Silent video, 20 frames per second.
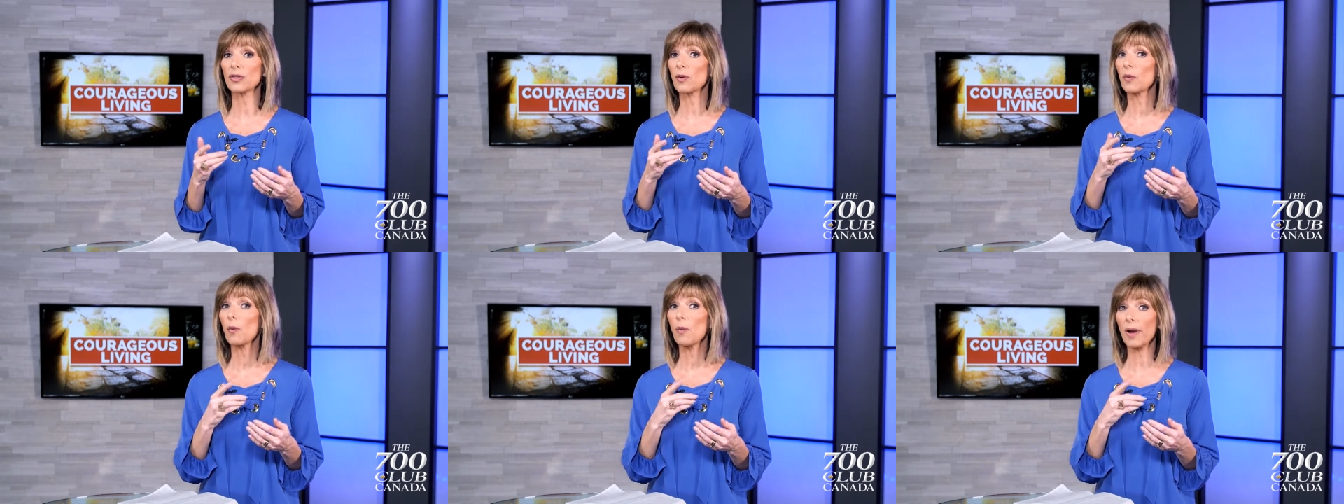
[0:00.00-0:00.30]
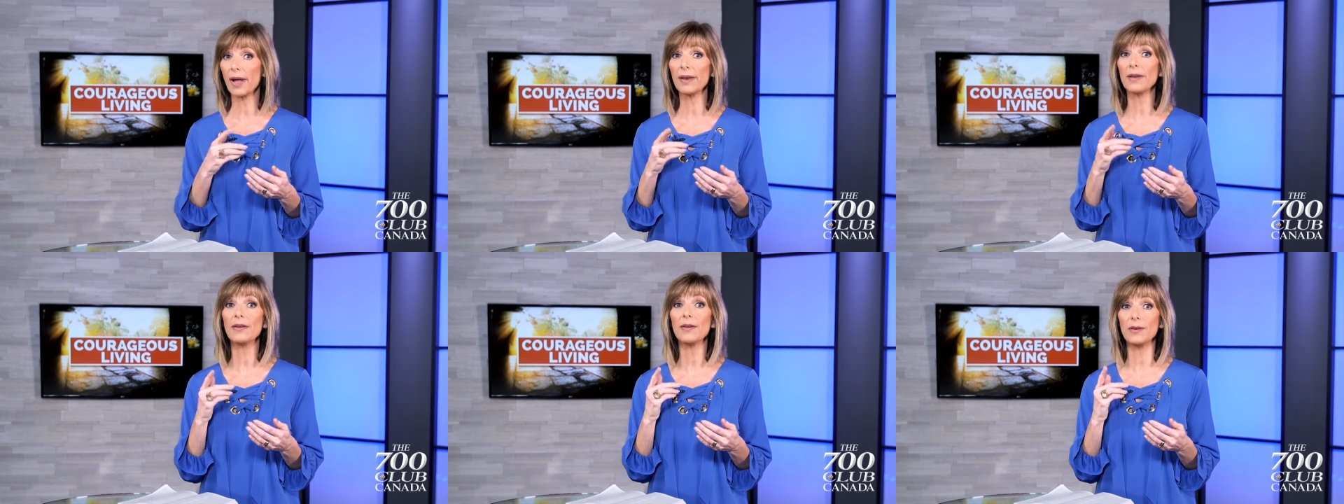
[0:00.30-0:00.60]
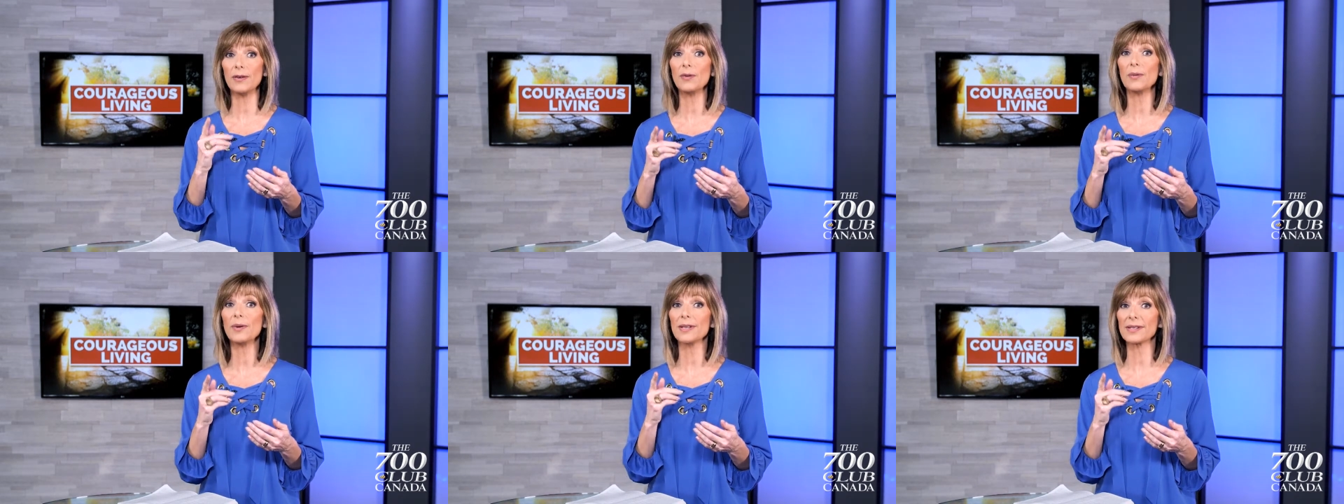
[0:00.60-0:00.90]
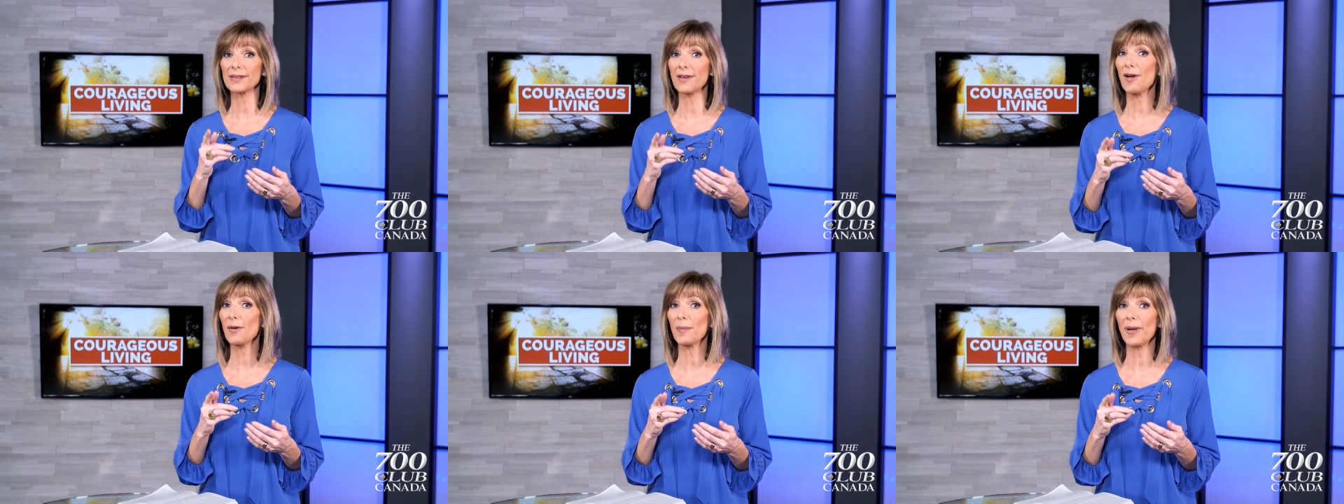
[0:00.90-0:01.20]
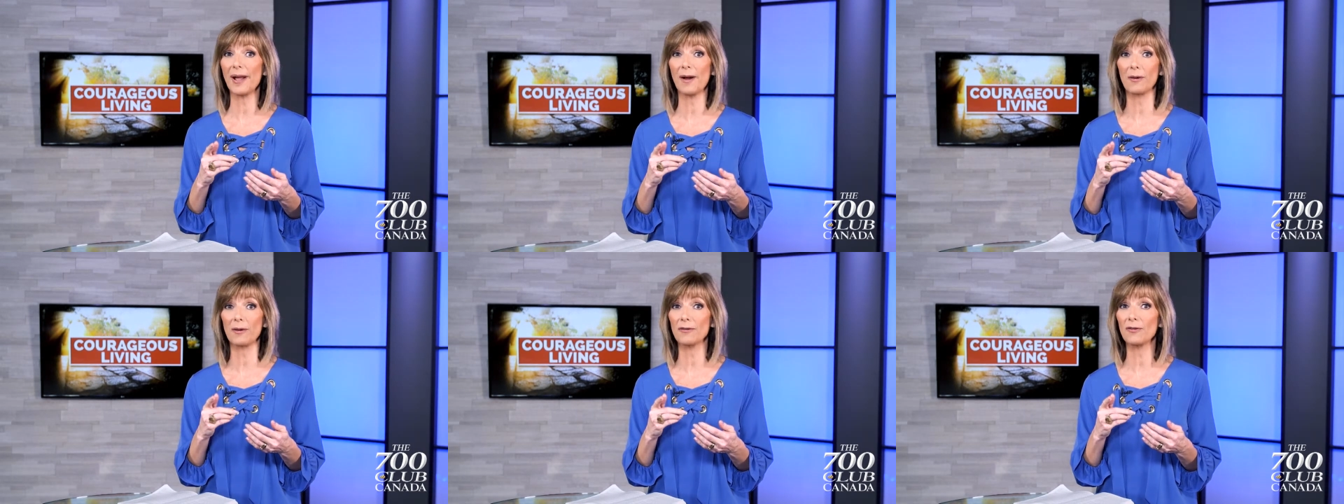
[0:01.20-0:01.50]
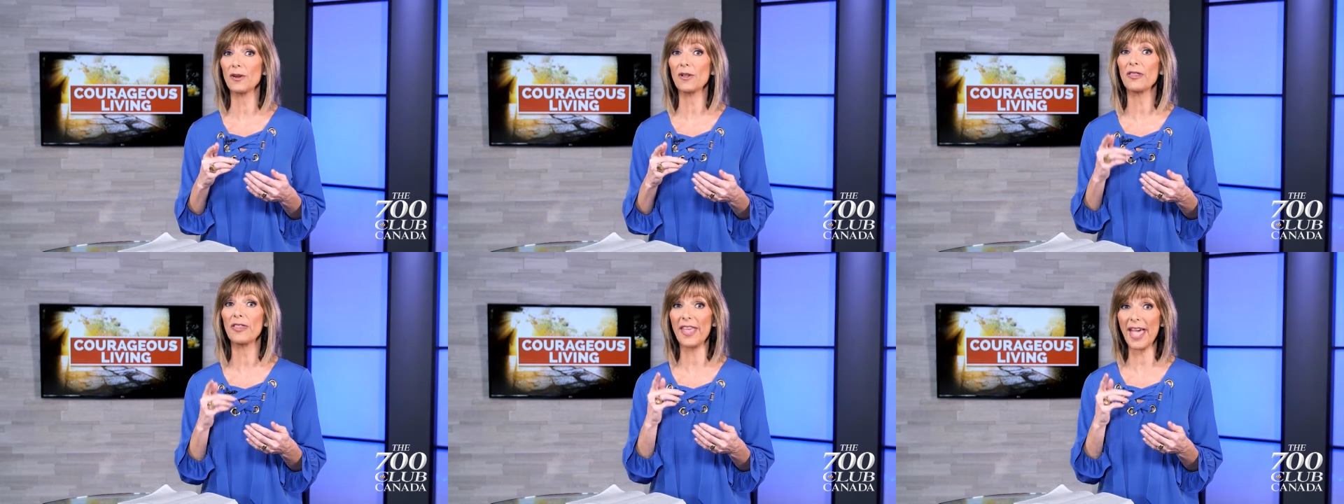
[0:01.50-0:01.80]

the one who is all powerful,